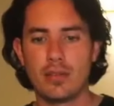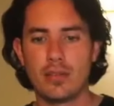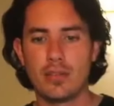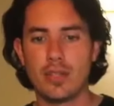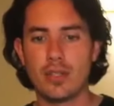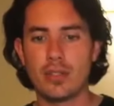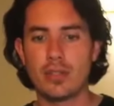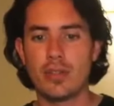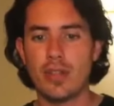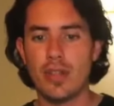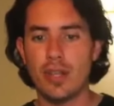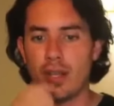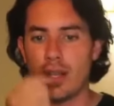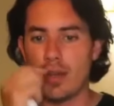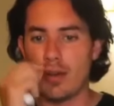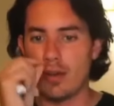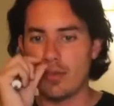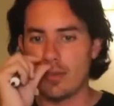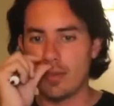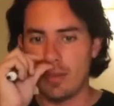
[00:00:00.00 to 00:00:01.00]
To start to
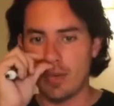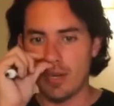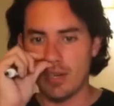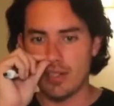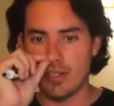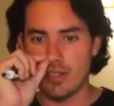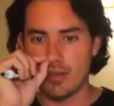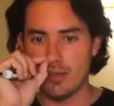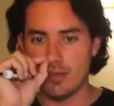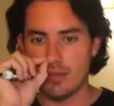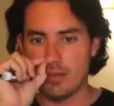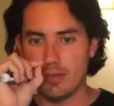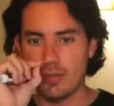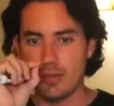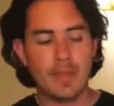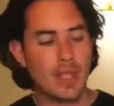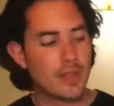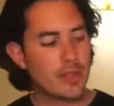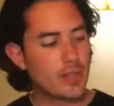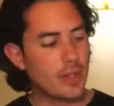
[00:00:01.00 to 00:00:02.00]
think out of the box.
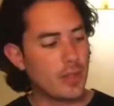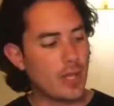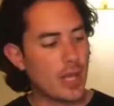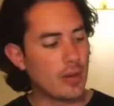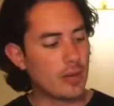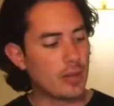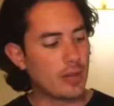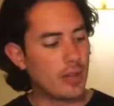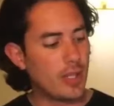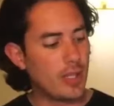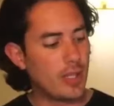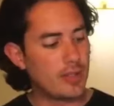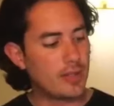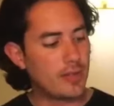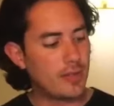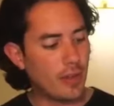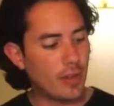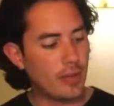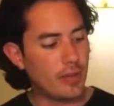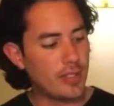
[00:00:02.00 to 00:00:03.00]
So now
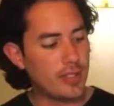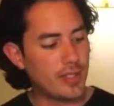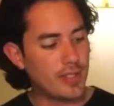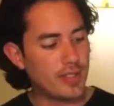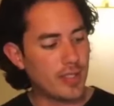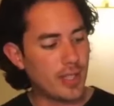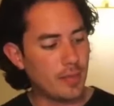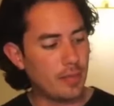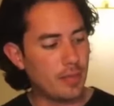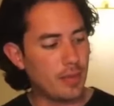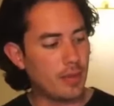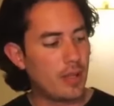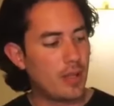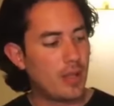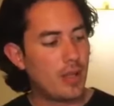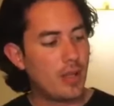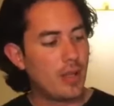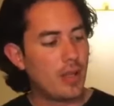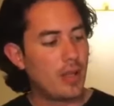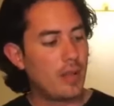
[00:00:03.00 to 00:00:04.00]
let's follow this
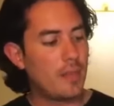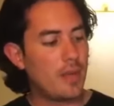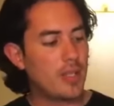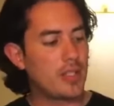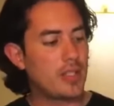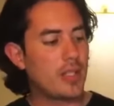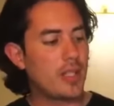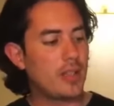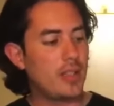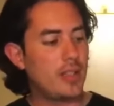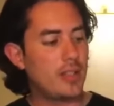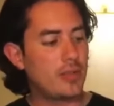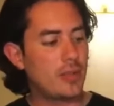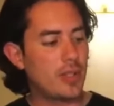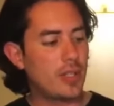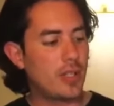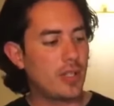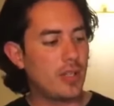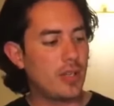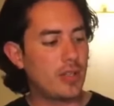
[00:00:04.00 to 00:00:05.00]
example. Imagine that
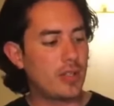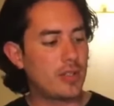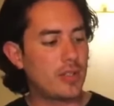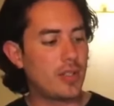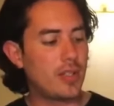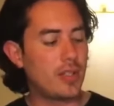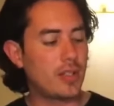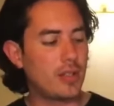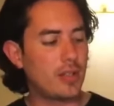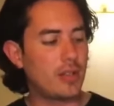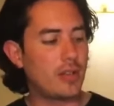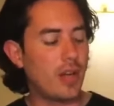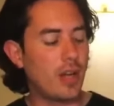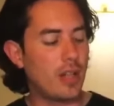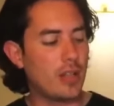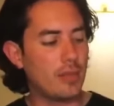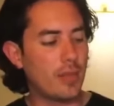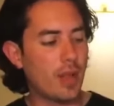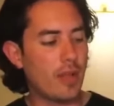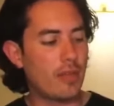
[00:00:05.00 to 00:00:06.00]
this one here is the
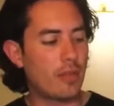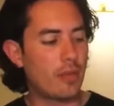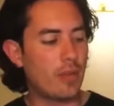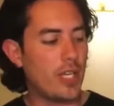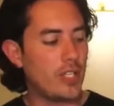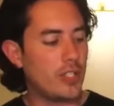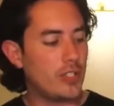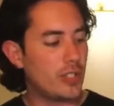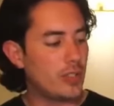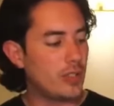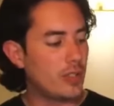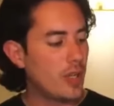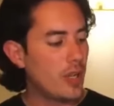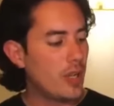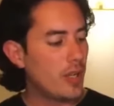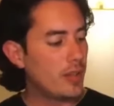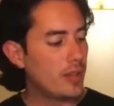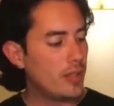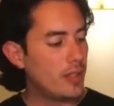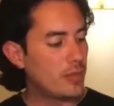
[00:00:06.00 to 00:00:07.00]
column of
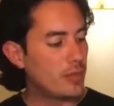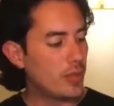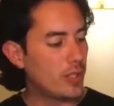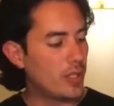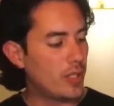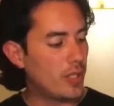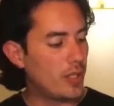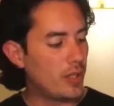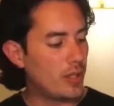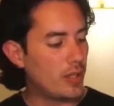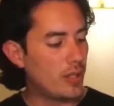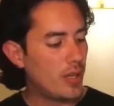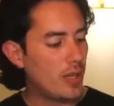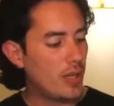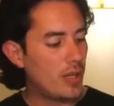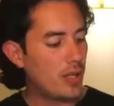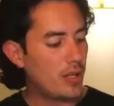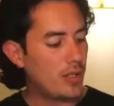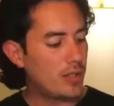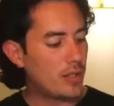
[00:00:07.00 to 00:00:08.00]
religion, this one
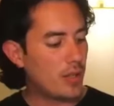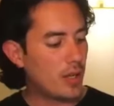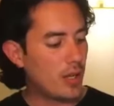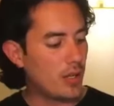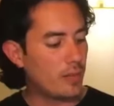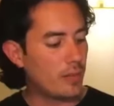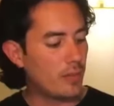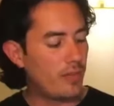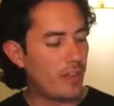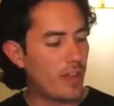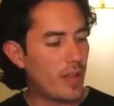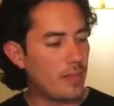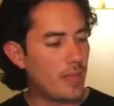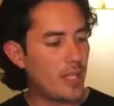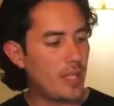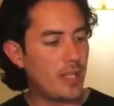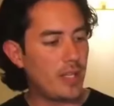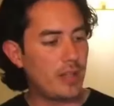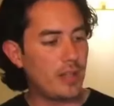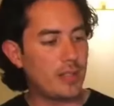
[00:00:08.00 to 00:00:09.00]
here is a column of
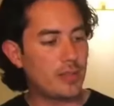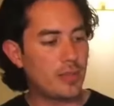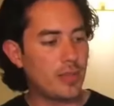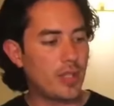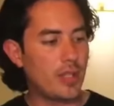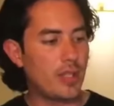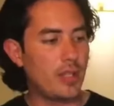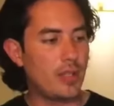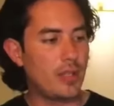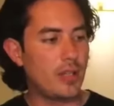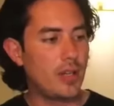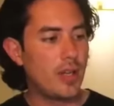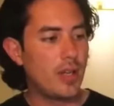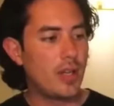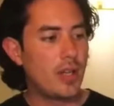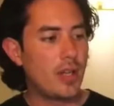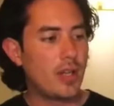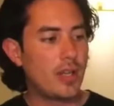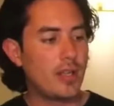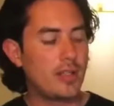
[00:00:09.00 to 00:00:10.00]
family, and this one
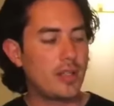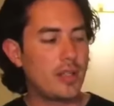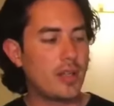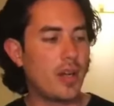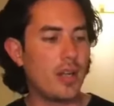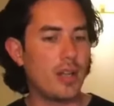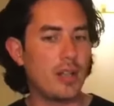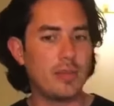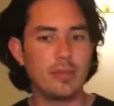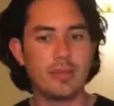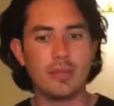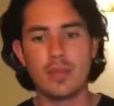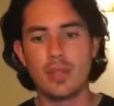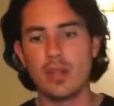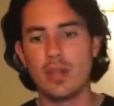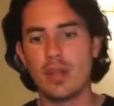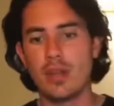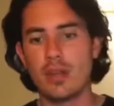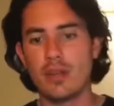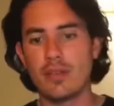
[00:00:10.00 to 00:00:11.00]
here is a column
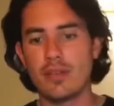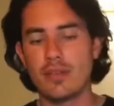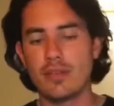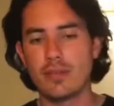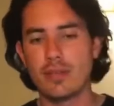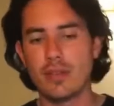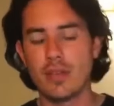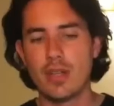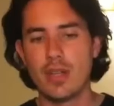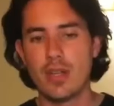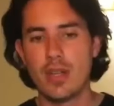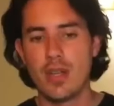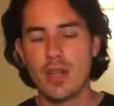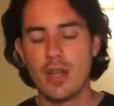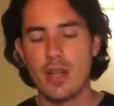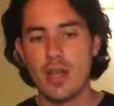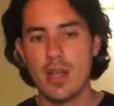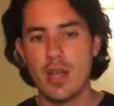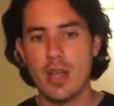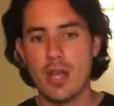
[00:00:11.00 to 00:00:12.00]
of
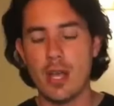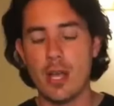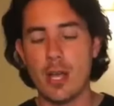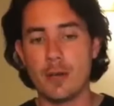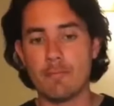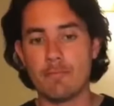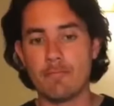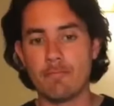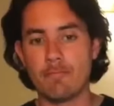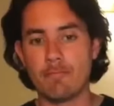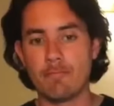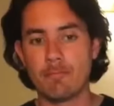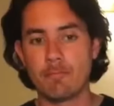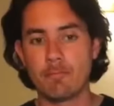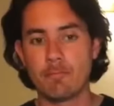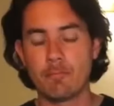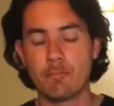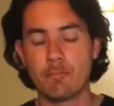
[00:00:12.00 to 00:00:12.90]
um,